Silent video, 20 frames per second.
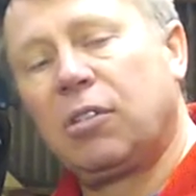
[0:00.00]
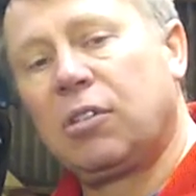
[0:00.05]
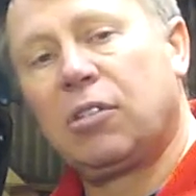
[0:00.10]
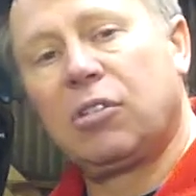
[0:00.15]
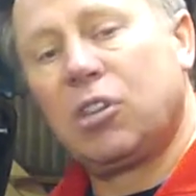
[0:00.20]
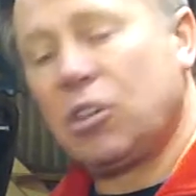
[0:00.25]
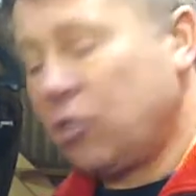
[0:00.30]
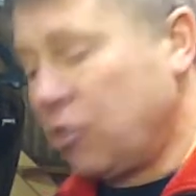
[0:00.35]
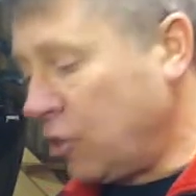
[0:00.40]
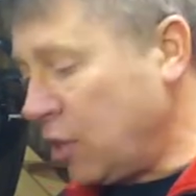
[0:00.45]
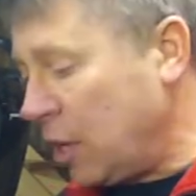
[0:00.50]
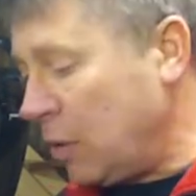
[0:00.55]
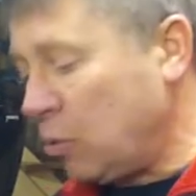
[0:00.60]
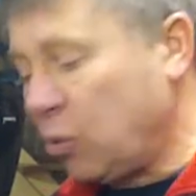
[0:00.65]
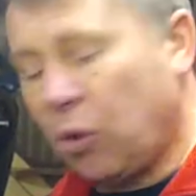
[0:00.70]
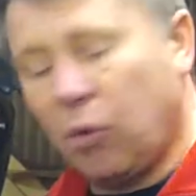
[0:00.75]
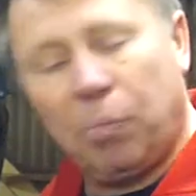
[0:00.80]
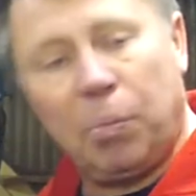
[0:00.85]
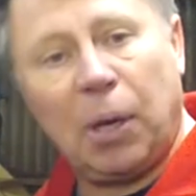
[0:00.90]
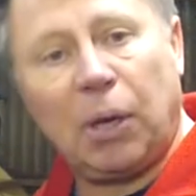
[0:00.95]
doesn't seem
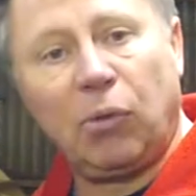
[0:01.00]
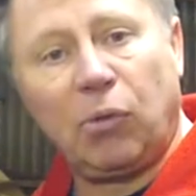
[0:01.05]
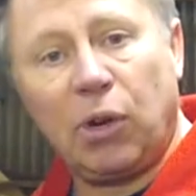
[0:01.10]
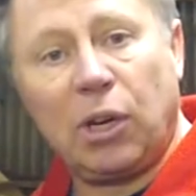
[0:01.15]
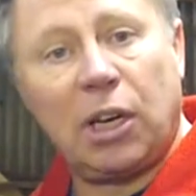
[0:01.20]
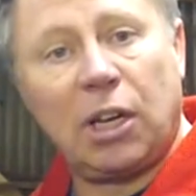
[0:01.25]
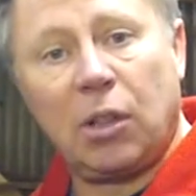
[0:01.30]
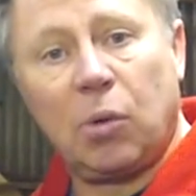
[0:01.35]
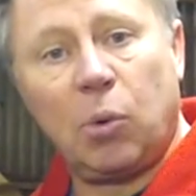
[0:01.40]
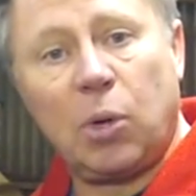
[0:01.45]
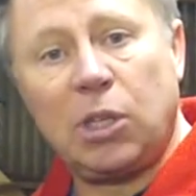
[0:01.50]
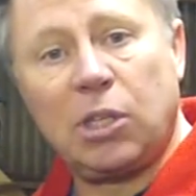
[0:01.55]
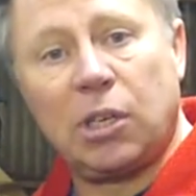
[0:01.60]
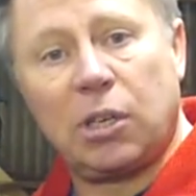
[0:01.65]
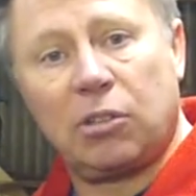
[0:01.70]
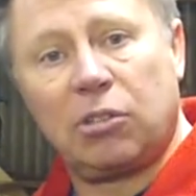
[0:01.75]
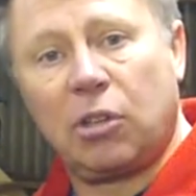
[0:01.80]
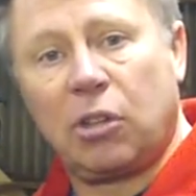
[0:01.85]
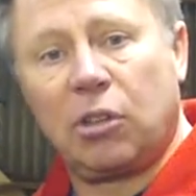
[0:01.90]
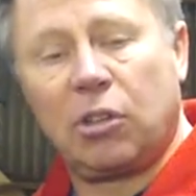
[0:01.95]
to have been ridden in the winter,
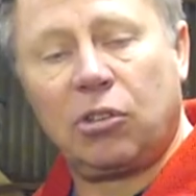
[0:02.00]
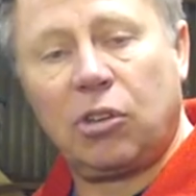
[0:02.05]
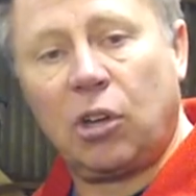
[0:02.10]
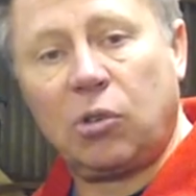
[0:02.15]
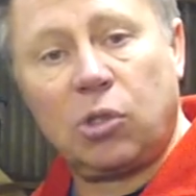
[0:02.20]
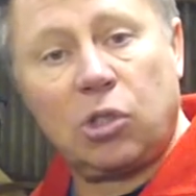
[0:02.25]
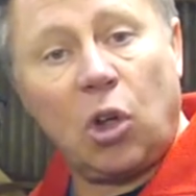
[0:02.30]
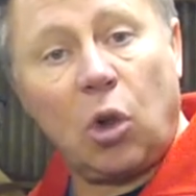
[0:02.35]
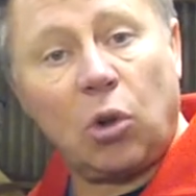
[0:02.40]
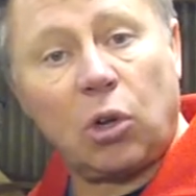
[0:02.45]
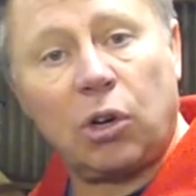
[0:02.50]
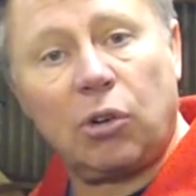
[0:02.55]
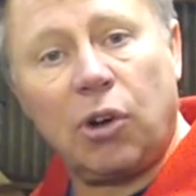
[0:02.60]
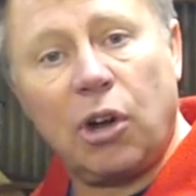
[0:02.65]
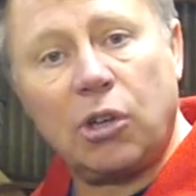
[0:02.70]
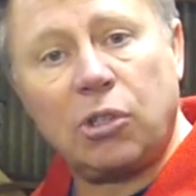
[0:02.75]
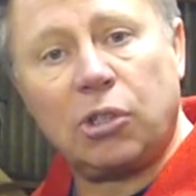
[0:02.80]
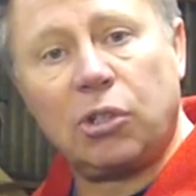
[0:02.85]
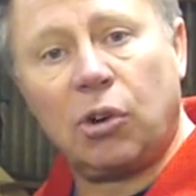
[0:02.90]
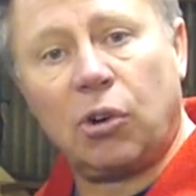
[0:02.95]
so there's no salt
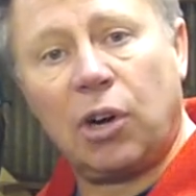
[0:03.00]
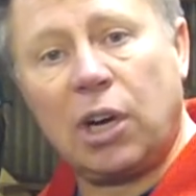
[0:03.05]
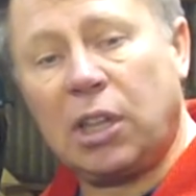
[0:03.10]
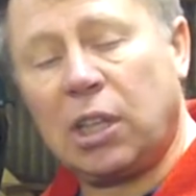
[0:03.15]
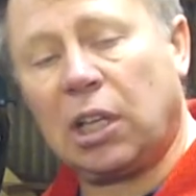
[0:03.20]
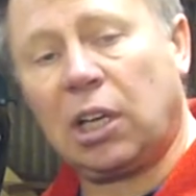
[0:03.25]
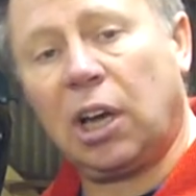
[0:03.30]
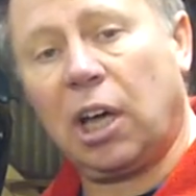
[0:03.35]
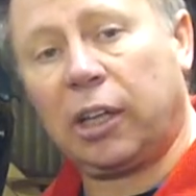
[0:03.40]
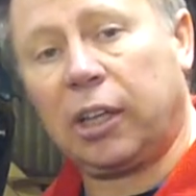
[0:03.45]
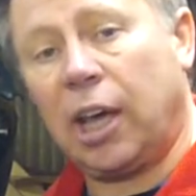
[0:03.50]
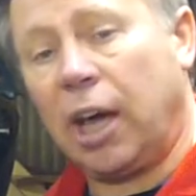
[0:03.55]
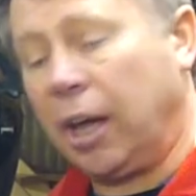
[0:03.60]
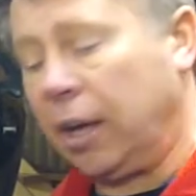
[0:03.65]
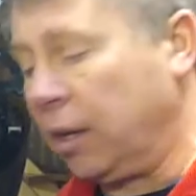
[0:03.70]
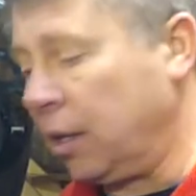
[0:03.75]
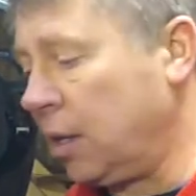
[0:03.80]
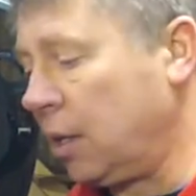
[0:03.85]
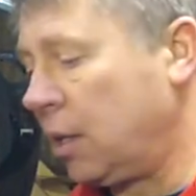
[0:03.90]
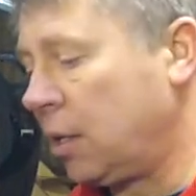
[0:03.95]
corrosion or anything like
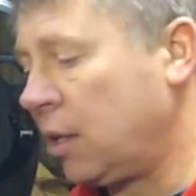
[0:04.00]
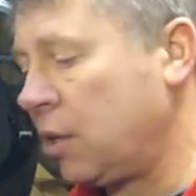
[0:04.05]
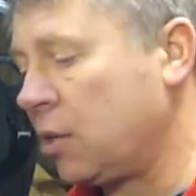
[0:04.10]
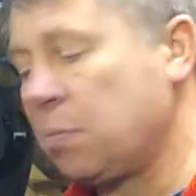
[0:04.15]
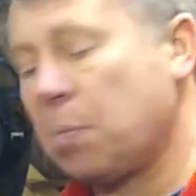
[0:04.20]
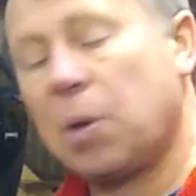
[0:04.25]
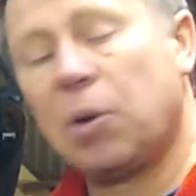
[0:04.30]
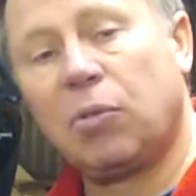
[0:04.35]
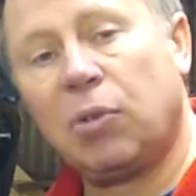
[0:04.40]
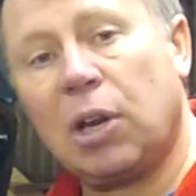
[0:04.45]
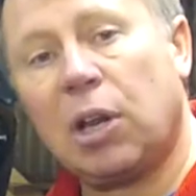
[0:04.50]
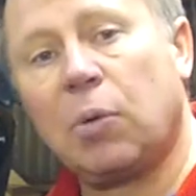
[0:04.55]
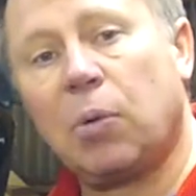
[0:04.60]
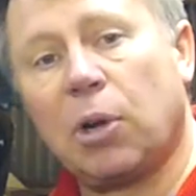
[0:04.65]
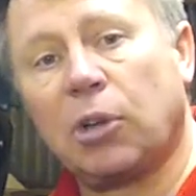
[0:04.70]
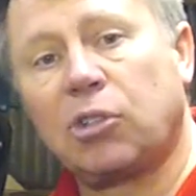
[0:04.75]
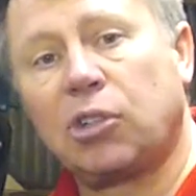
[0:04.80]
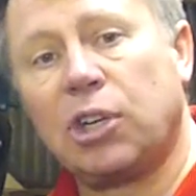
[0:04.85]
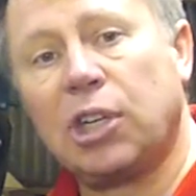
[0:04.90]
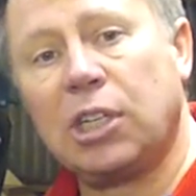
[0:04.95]
that. It's been really well
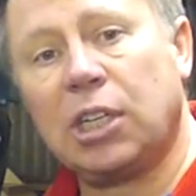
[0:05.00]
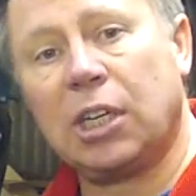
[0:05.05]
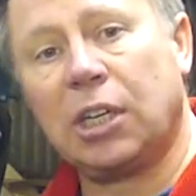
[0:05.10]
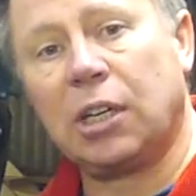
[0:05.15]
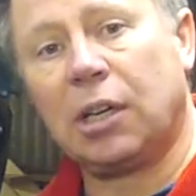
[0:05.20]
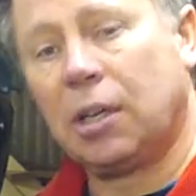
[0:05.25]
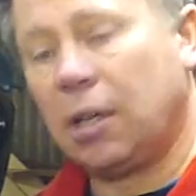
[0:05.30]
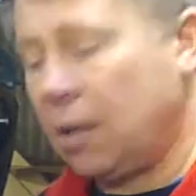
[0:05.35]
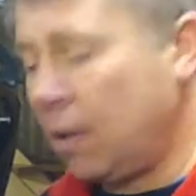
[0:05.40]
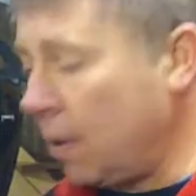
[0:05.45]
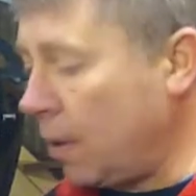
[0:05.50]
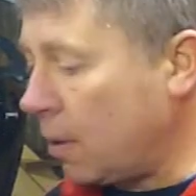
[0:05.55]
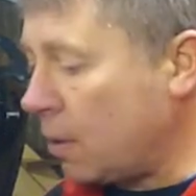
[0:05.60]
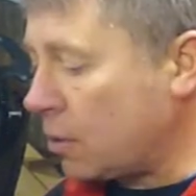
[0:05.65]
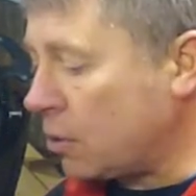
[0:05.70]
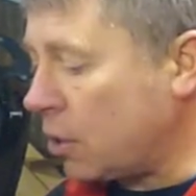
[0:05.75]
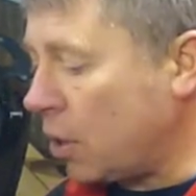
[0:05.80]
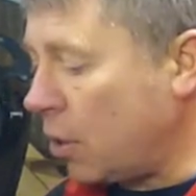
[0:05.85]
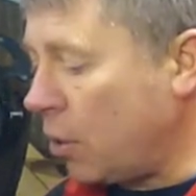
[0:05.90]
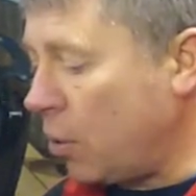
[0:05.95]
treated,
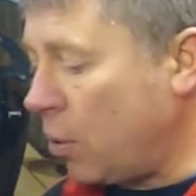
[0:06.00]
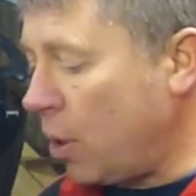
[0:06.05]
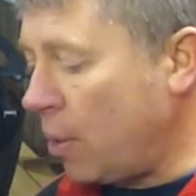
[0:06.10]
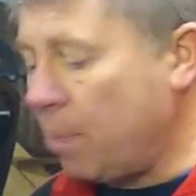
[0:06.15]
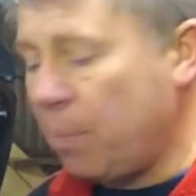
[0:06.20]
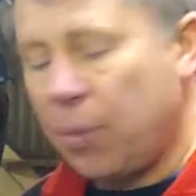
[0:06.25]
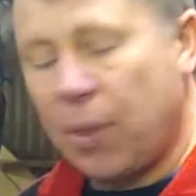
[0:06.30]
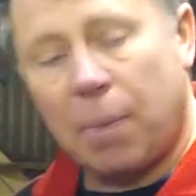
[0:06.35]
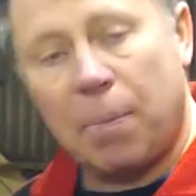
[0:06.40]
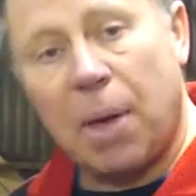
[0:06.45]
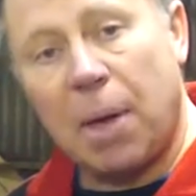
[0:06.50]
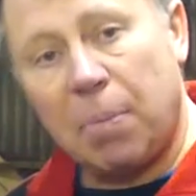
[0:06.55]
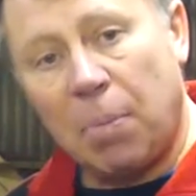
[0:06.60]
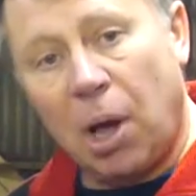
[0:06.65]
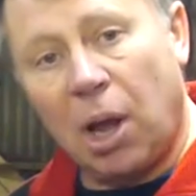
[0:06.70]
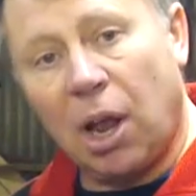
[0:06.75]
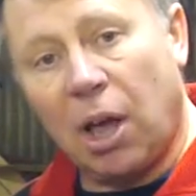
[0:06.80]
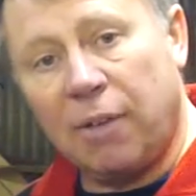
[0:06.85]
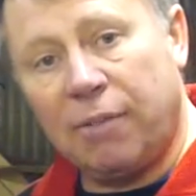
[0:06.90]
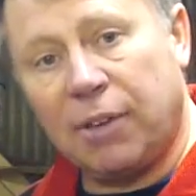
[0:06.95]
so that made my
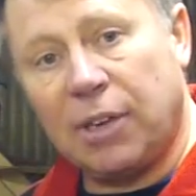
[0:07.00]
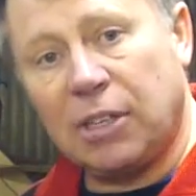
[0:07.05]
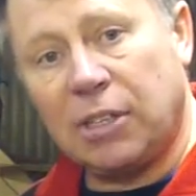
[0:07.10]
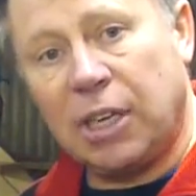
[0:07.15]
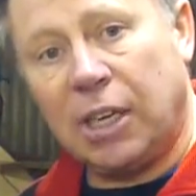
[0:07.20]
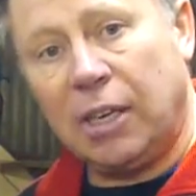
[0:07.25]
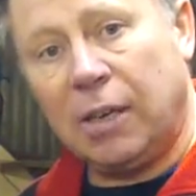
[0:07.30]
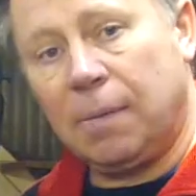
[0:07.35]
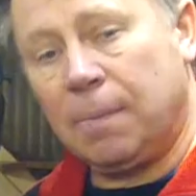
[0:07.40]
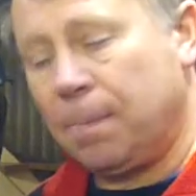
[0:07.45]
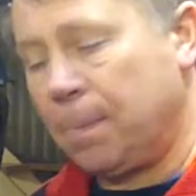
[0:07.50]
life easy.